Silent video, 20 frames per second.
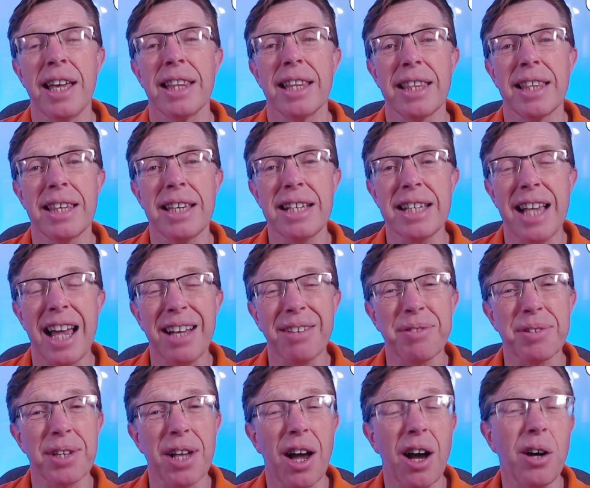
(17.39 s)
Now, these
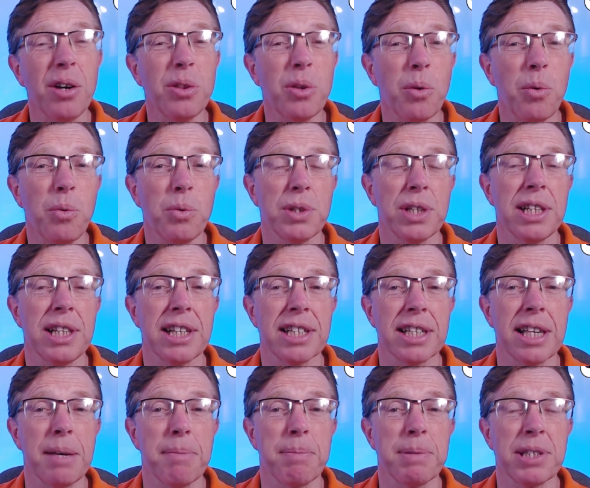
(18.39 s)
handles aren't always in the
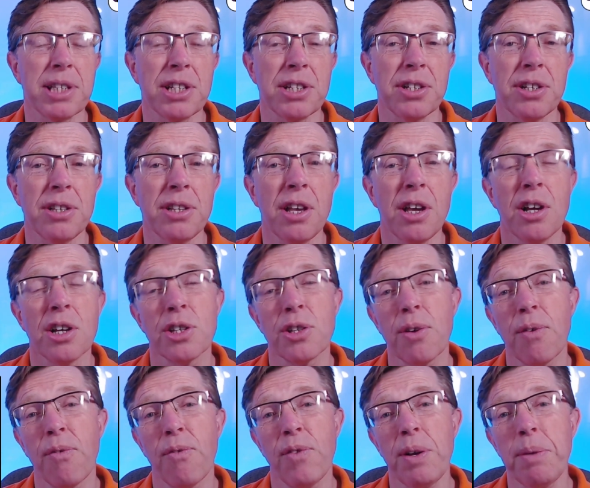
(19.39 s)
same position, so
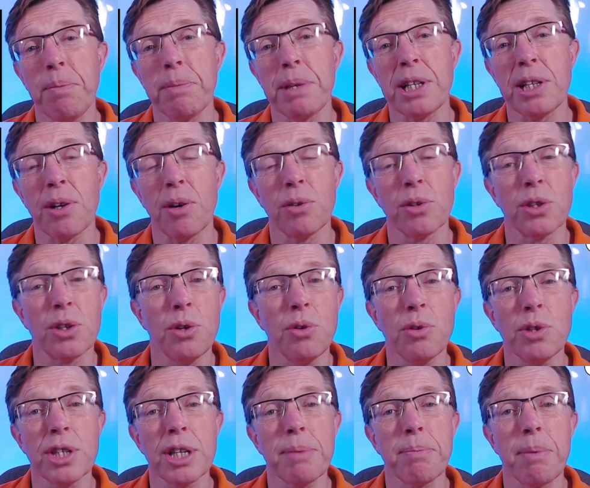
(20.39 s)
I've filmed this on
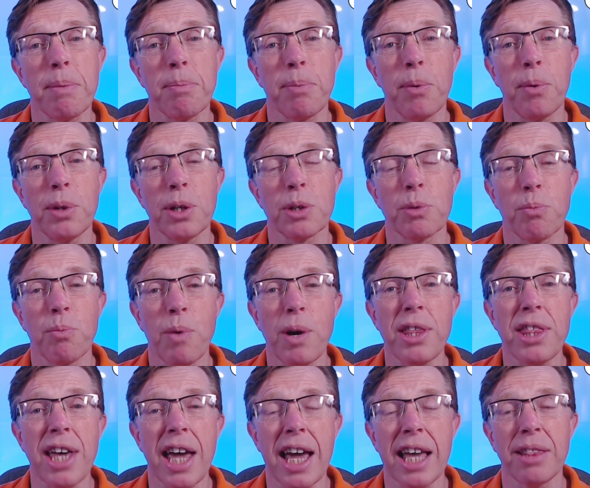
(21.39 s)
two separate boilers where
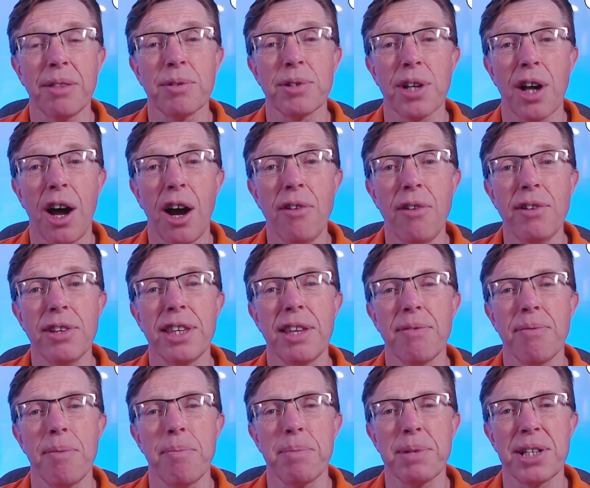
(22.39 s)
the handles are in
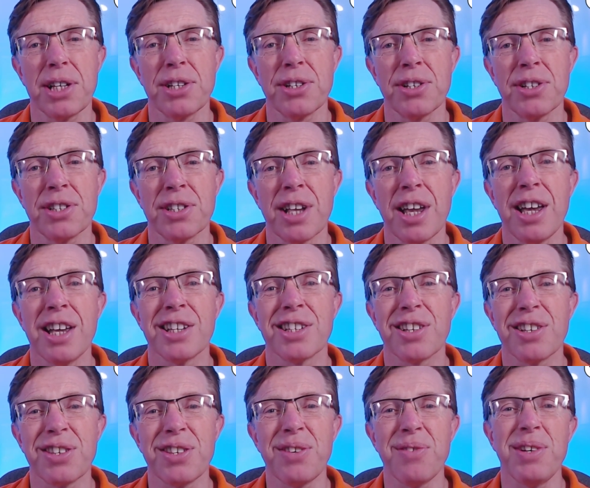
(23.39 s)
different positions,
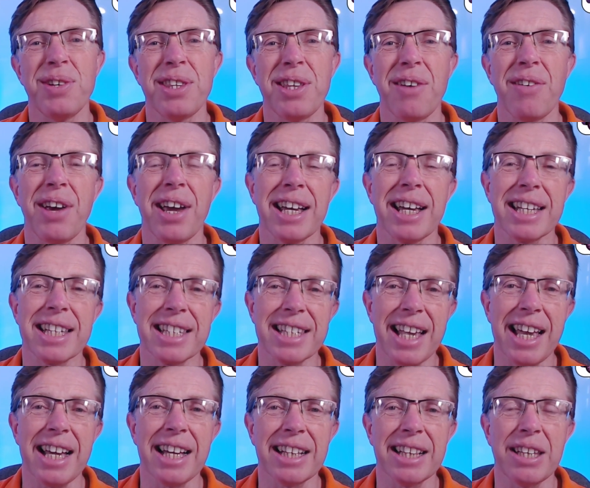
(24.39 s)
so you will know
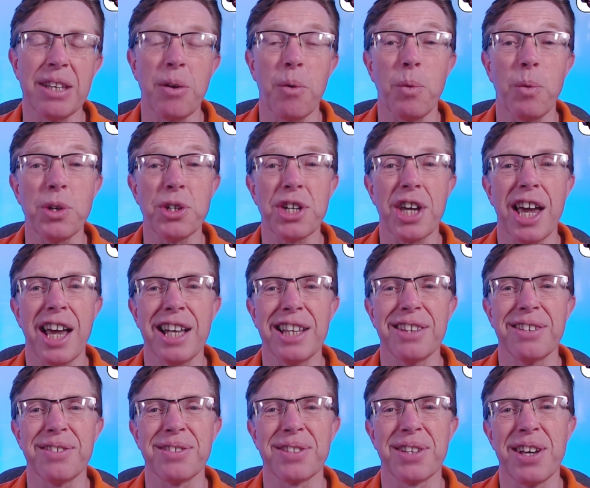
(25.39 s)
exactly which
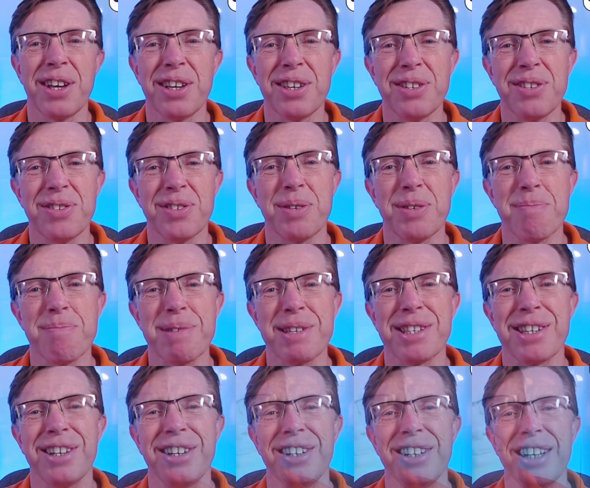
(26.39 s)
handles you should be
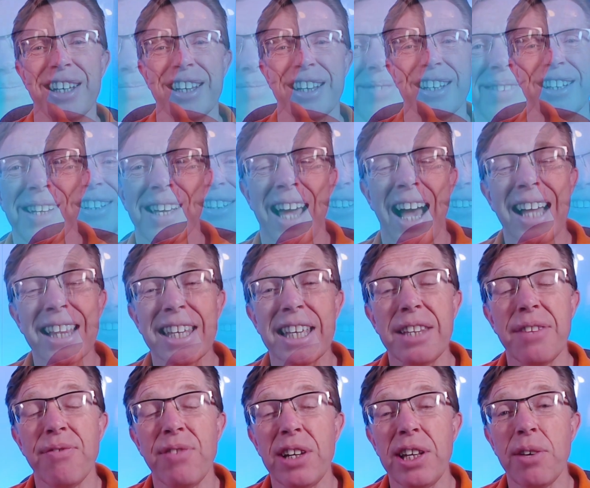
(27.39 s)
turning. At the end
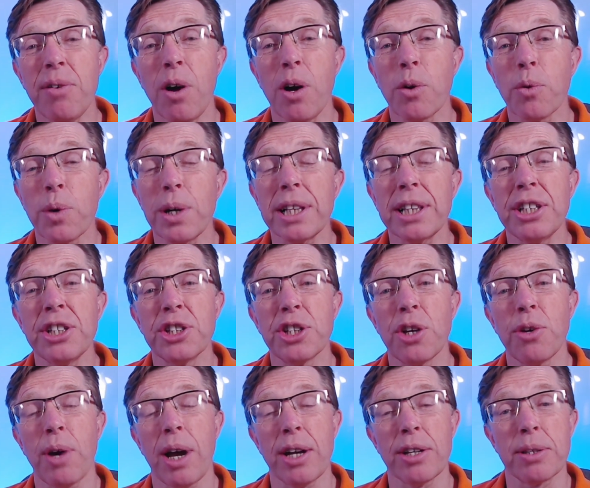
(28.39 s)
of the video, I'll quickly show
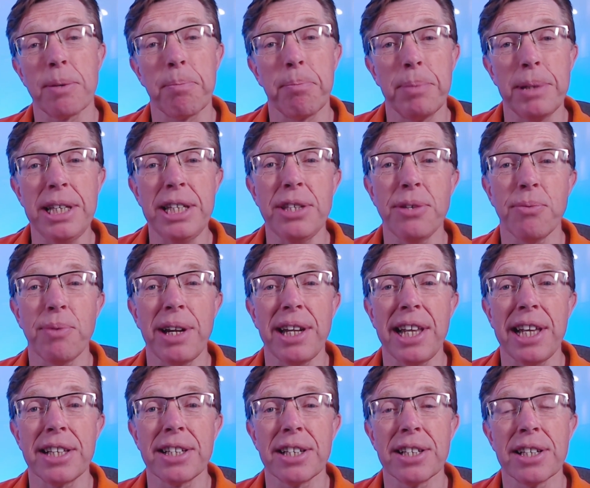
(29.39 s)
you how to bleed your
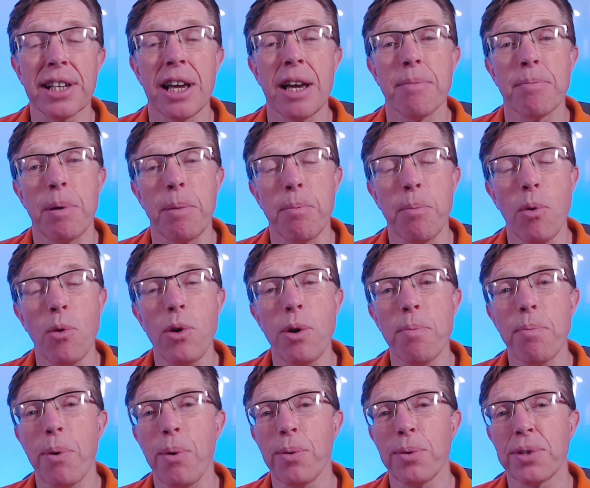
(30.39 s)
radiators, but more
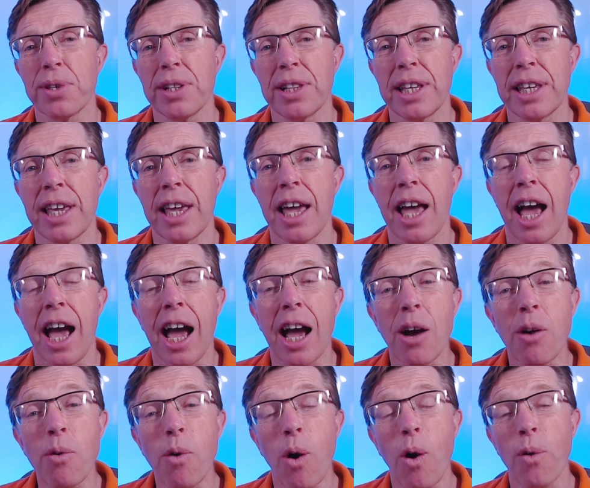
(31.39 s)
importantly,
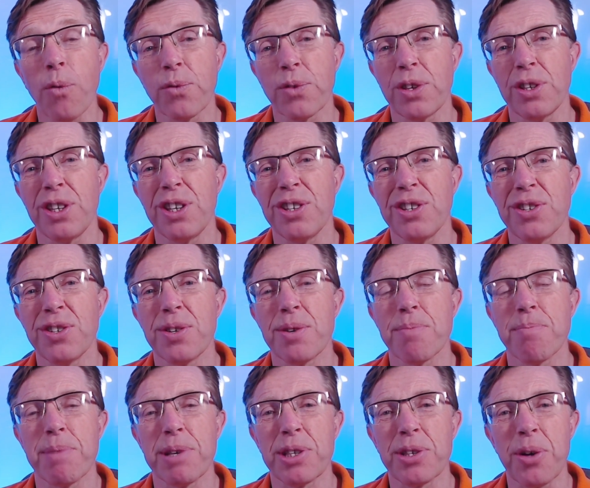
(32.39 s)
how often you
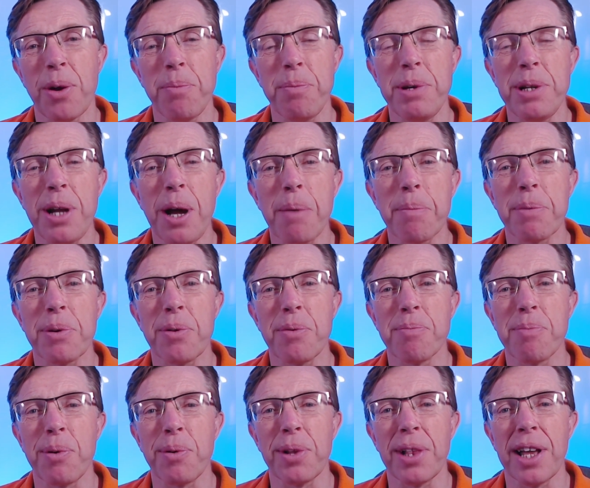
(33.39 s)
should be topping up your
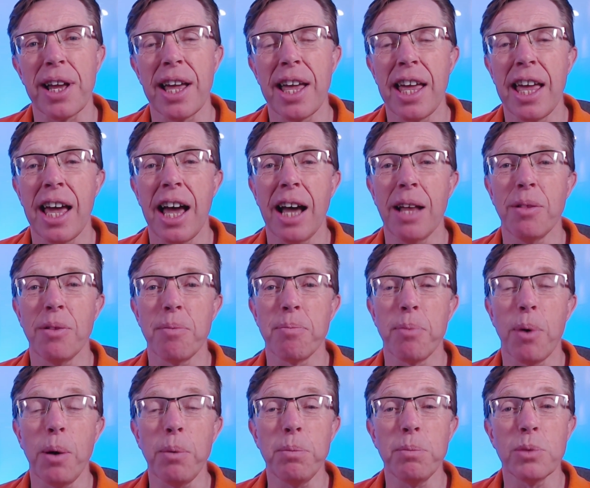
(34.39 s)
boiler and the
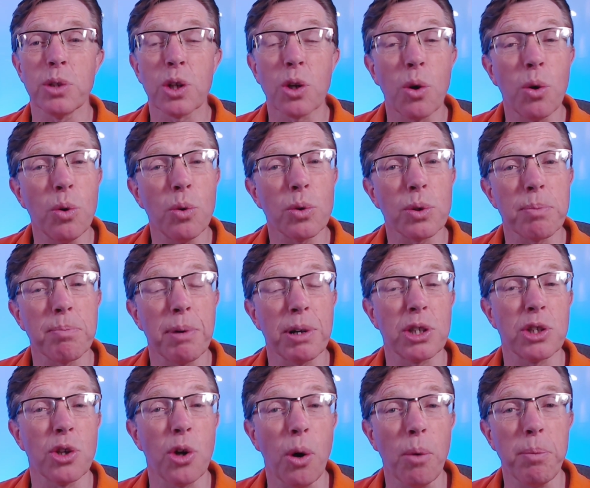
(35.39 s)
problems caused by
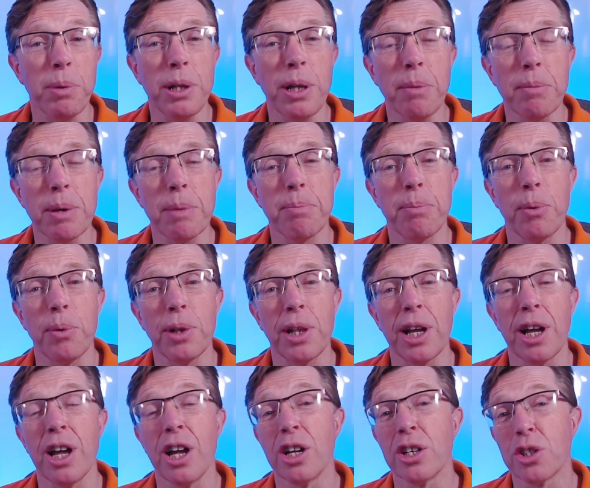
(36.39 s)
topping up your
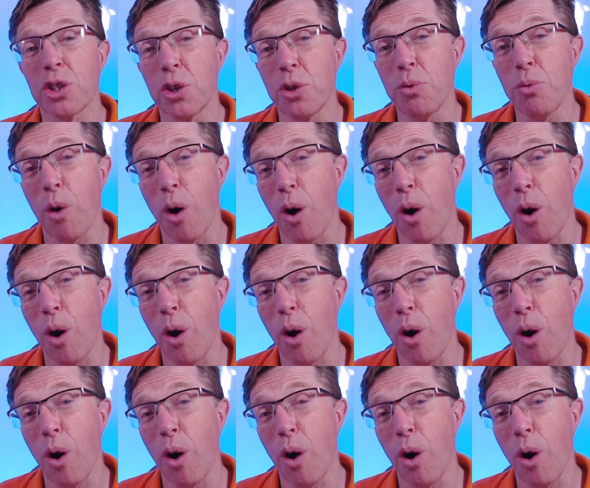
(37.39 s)
boiler too